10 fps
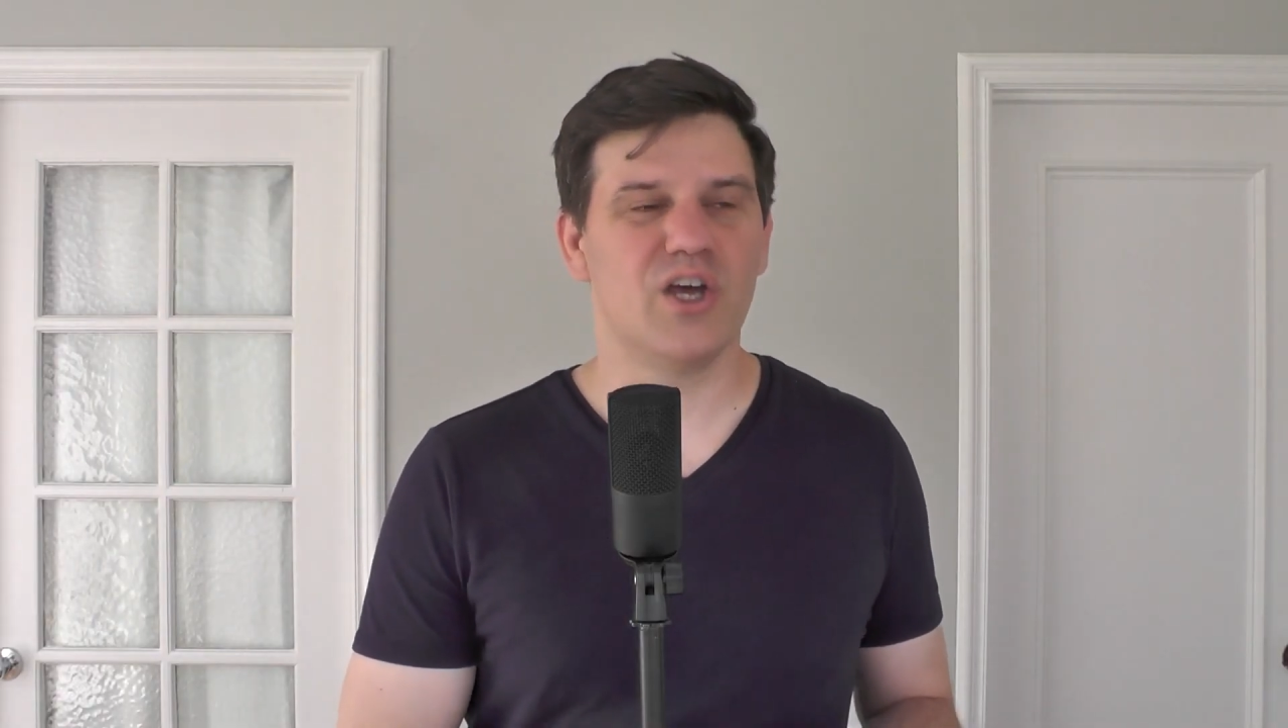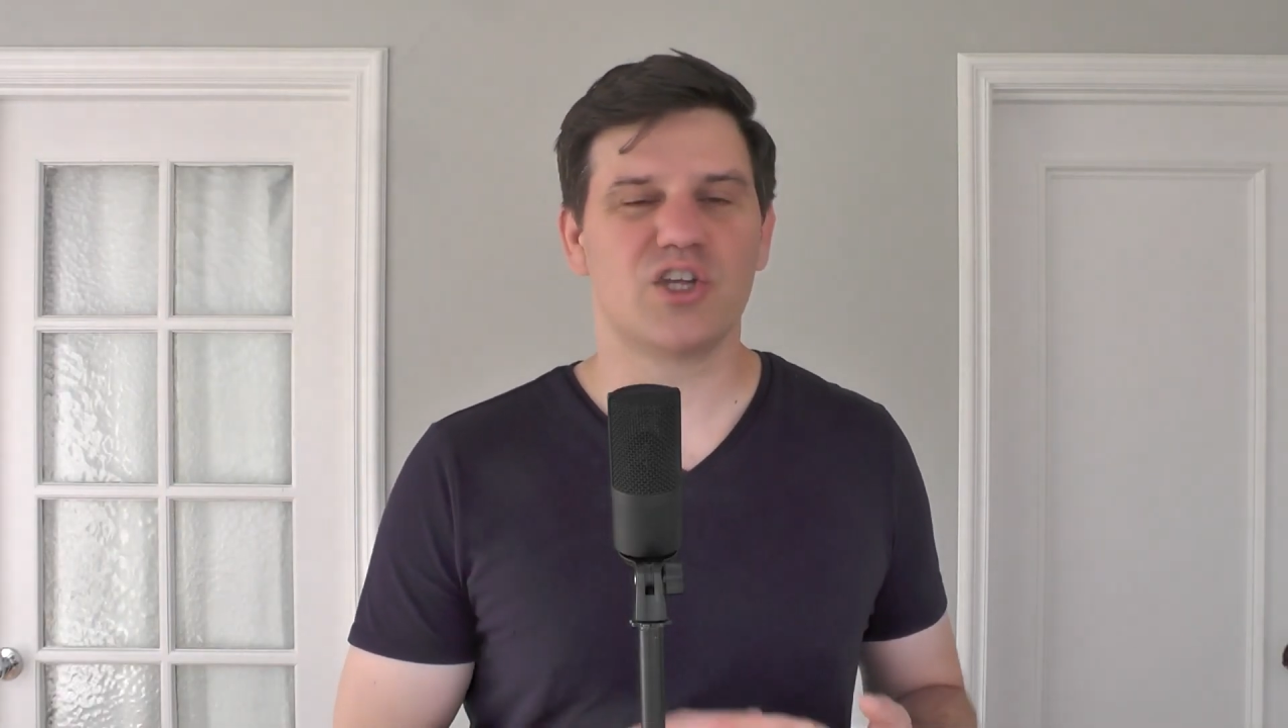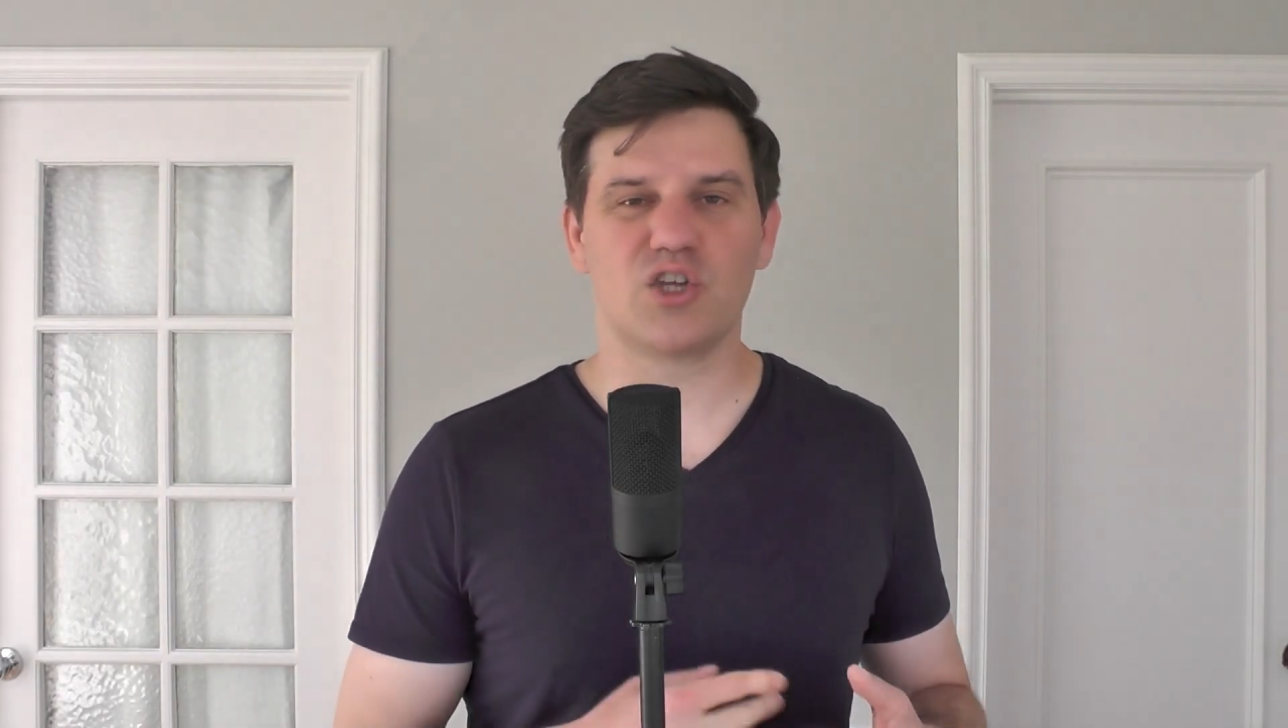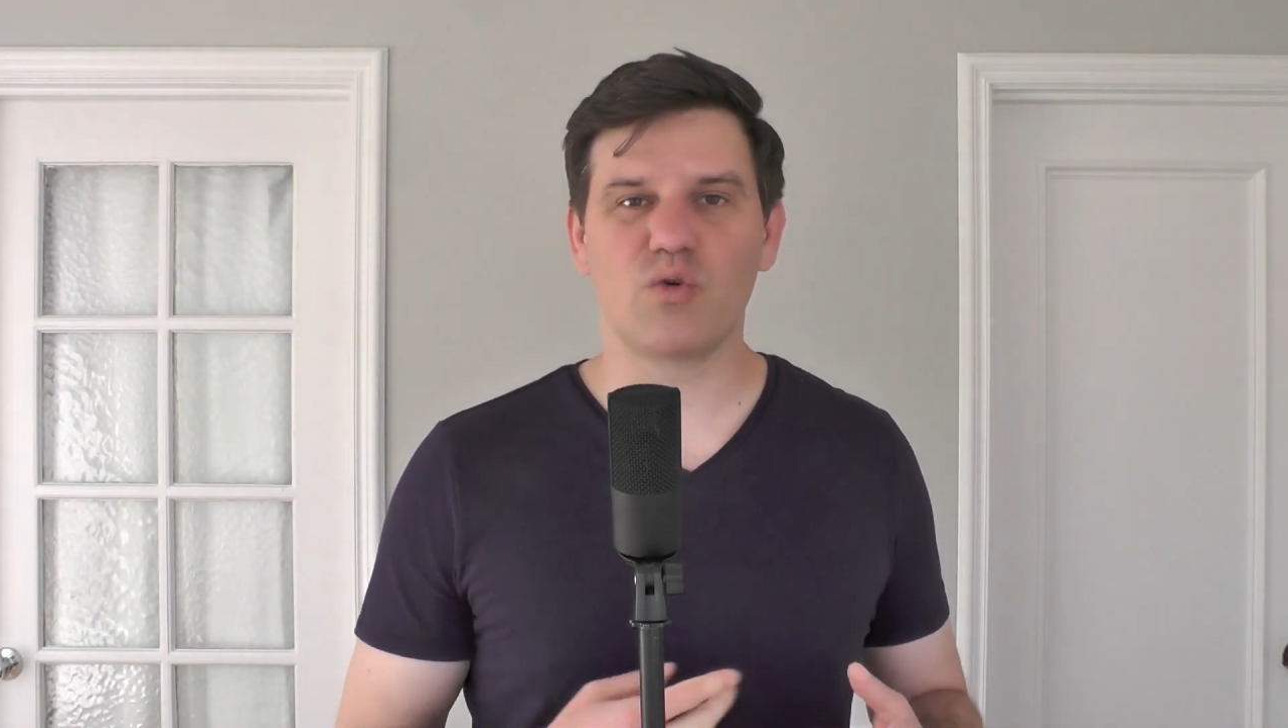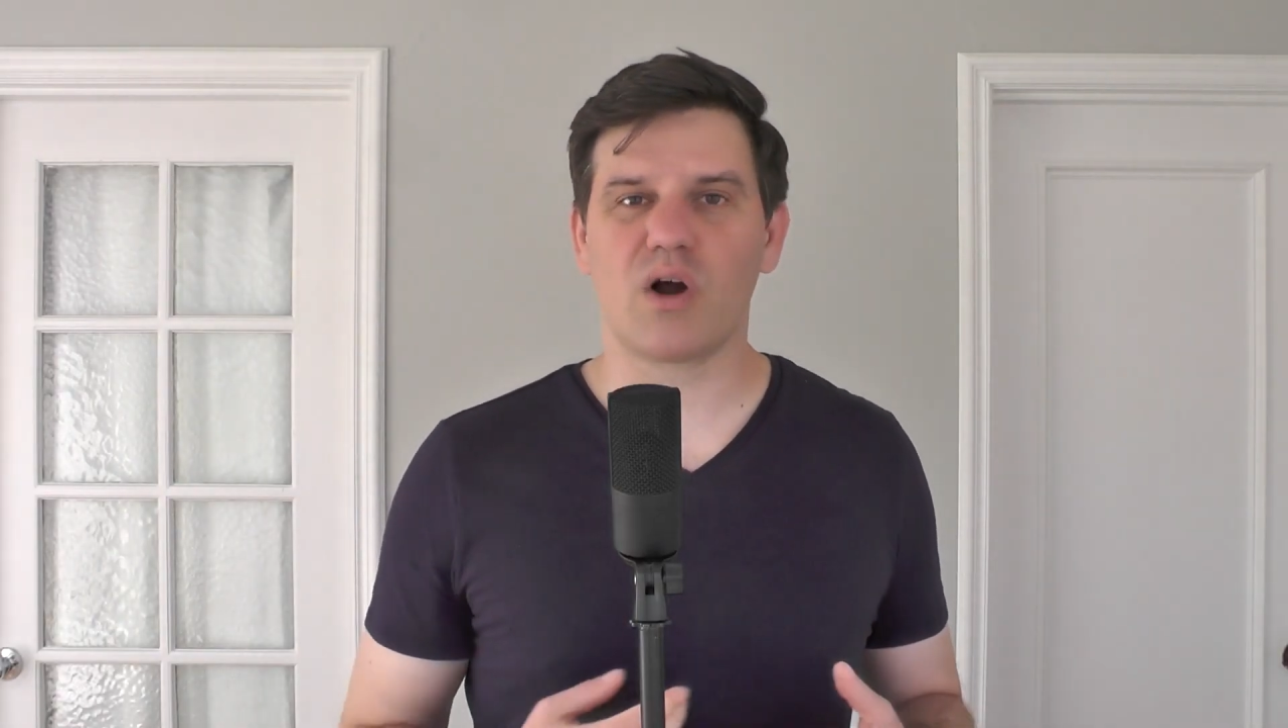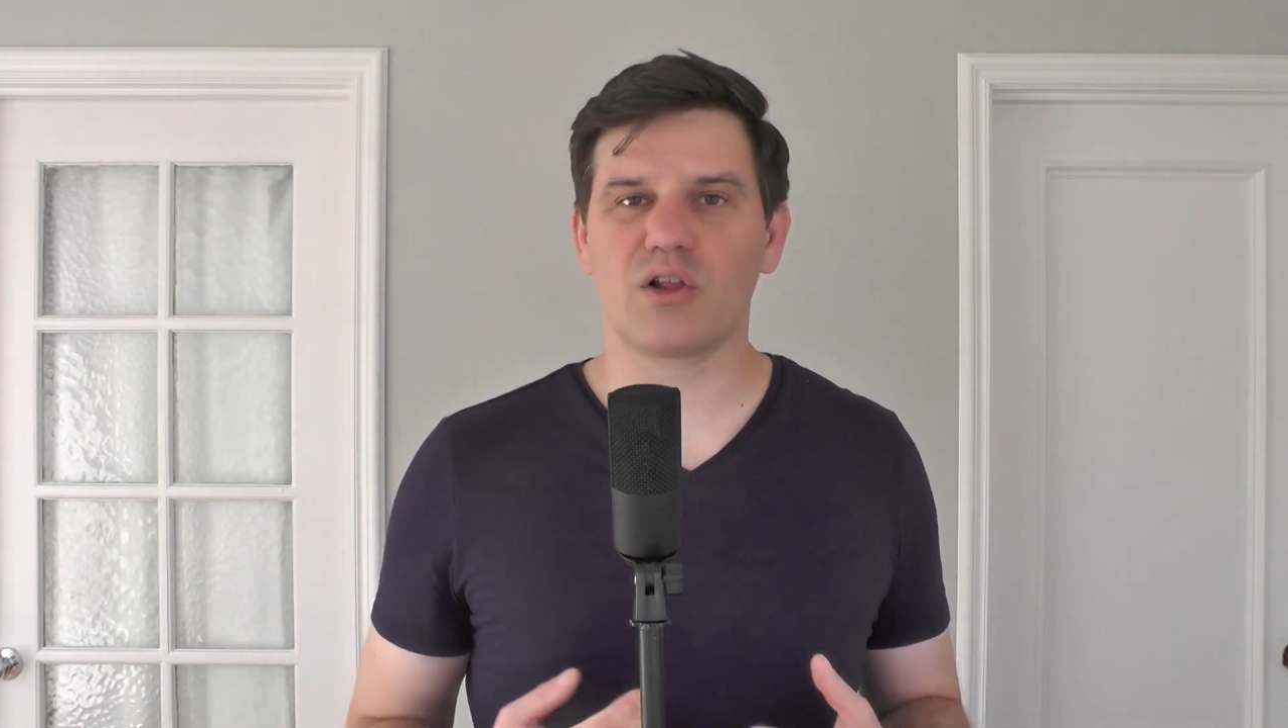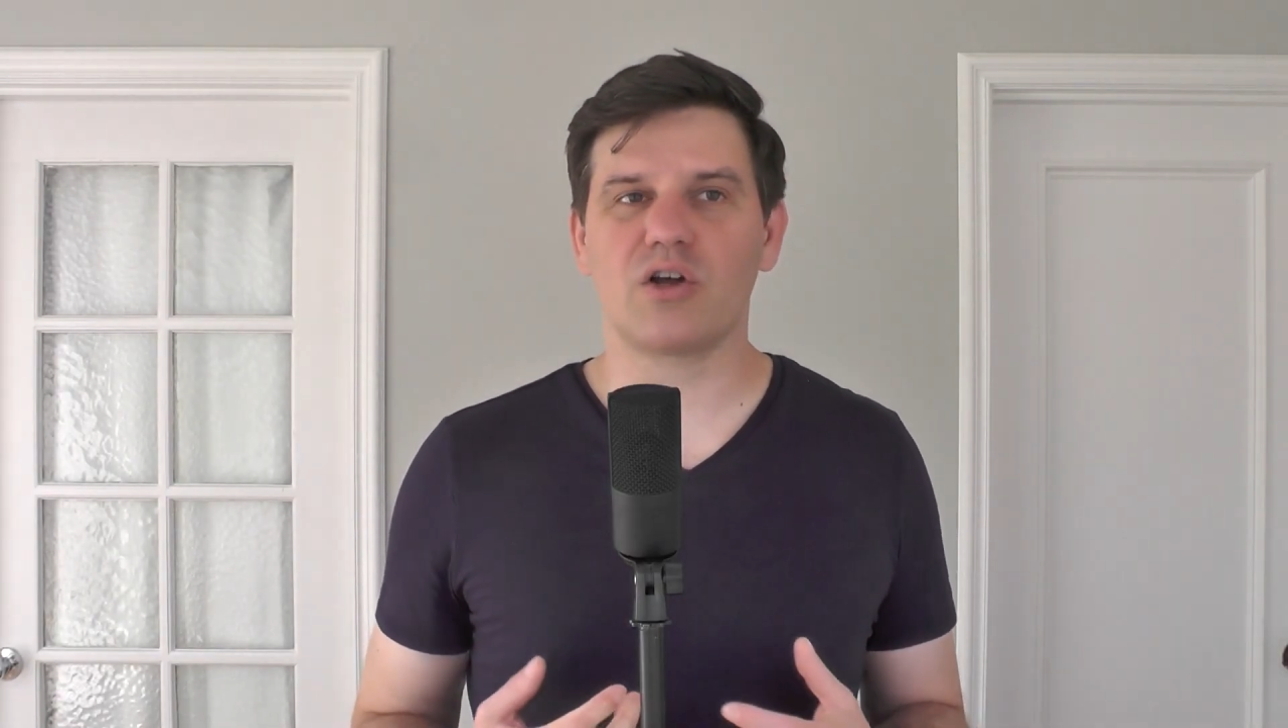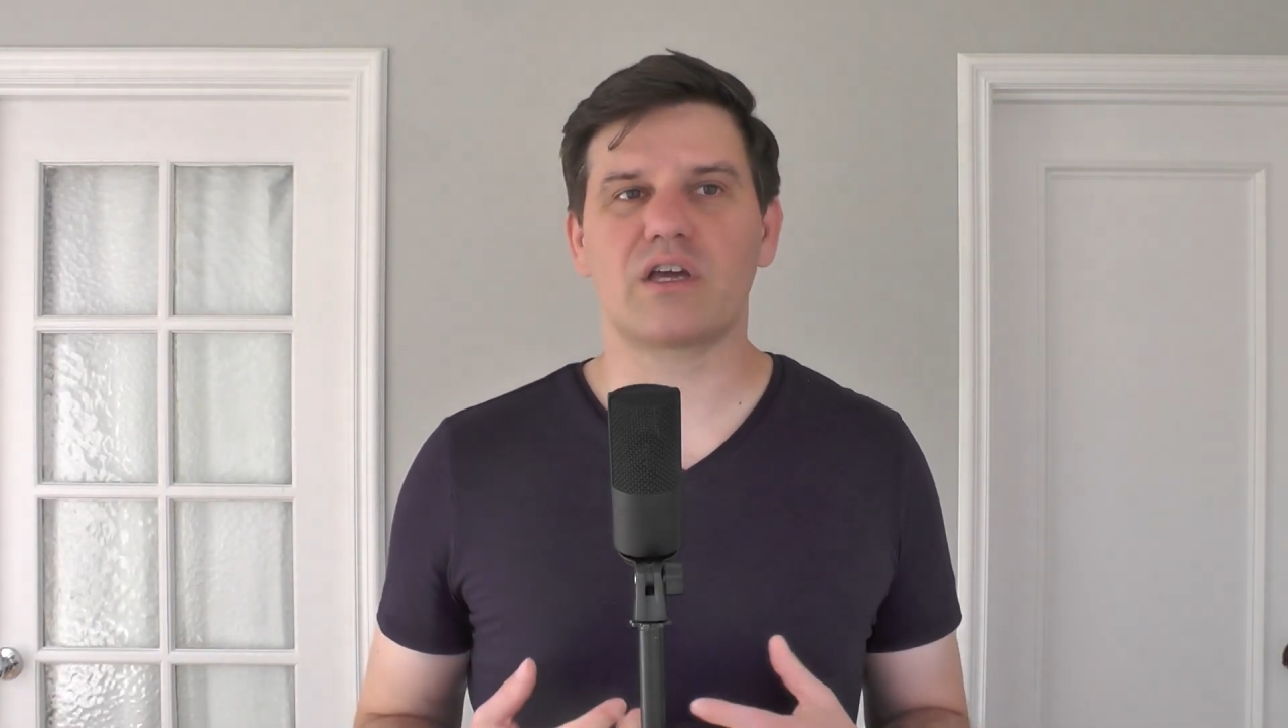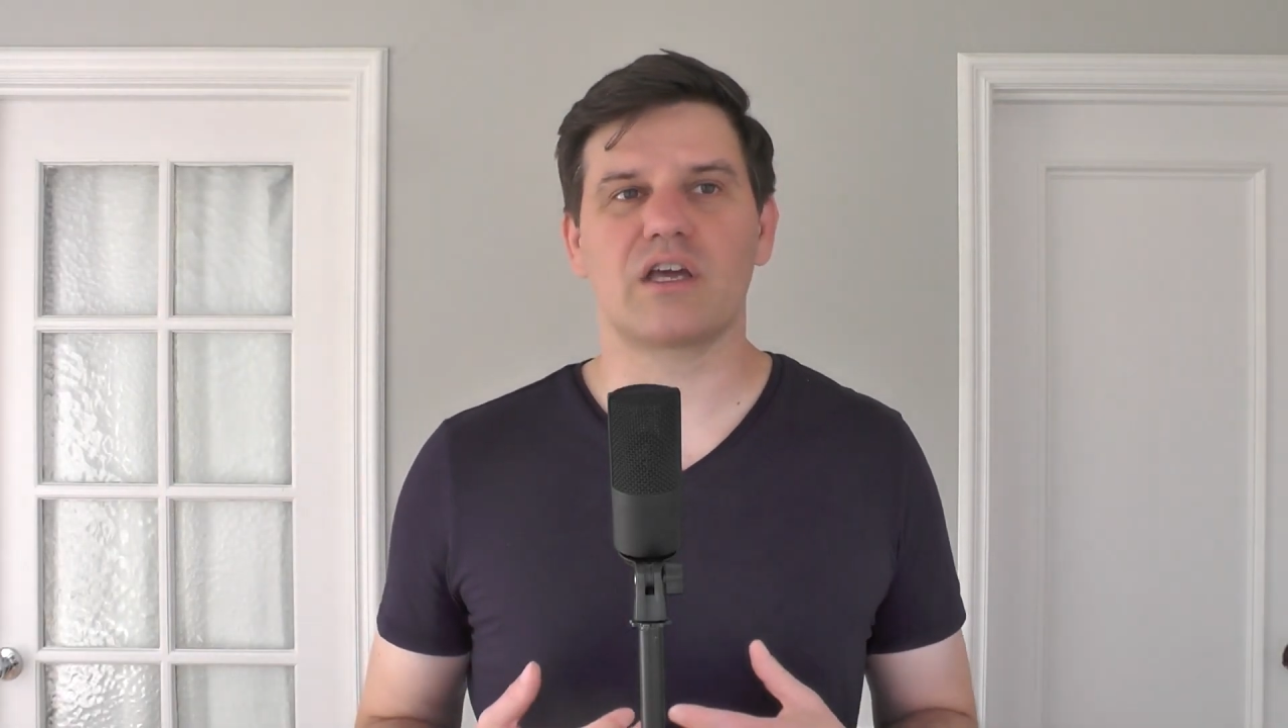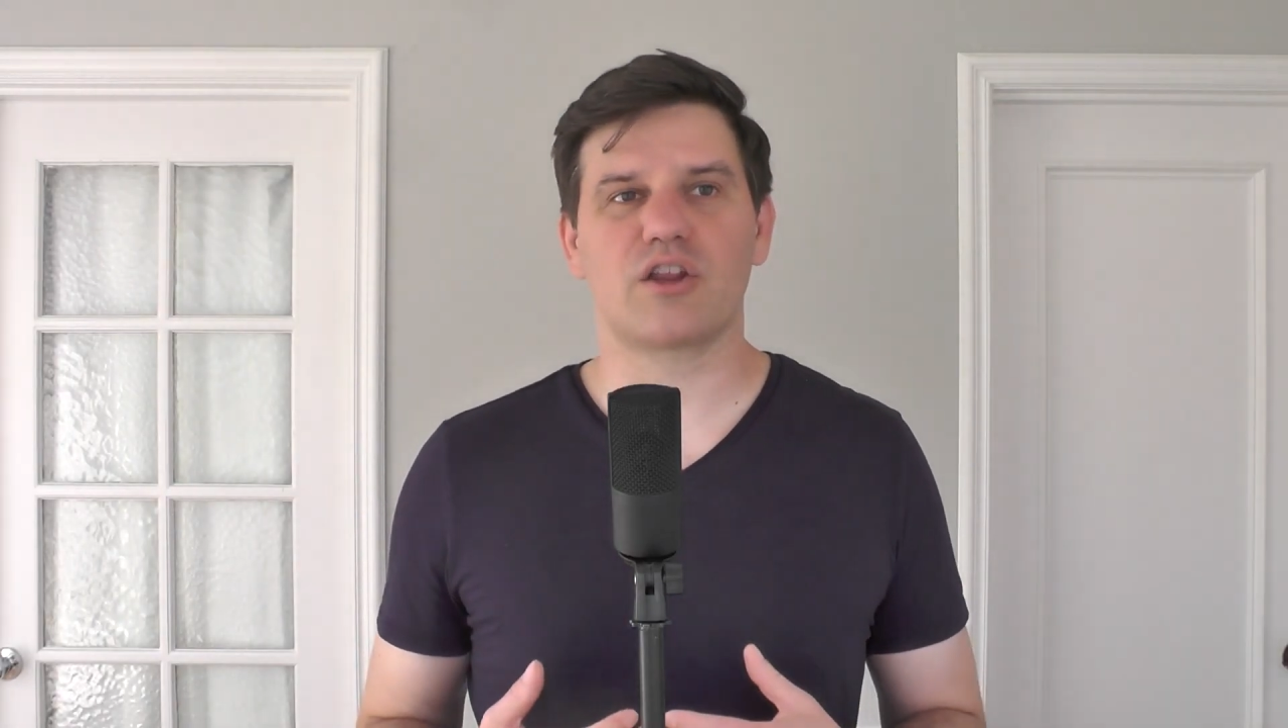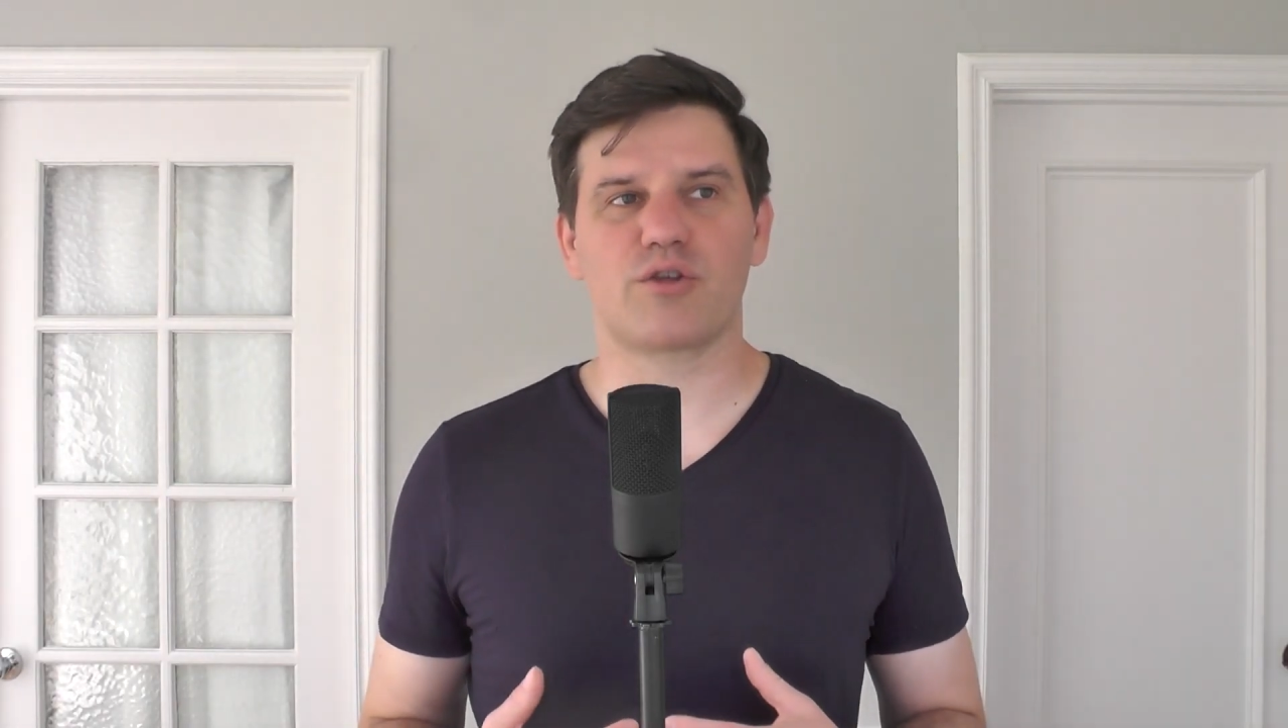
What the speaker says: you are looking